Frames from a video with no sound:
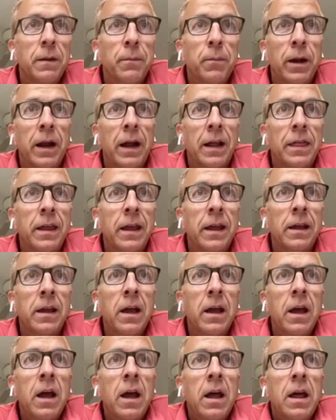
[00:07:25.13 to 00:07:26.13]
But I think
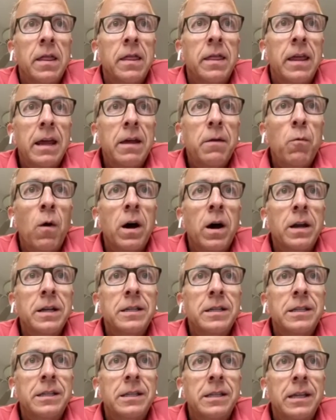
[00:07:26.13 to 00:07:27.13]
they want to
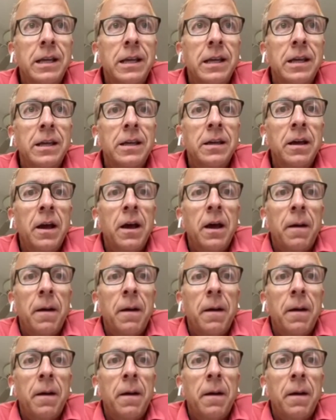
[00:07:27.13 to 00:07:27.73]
see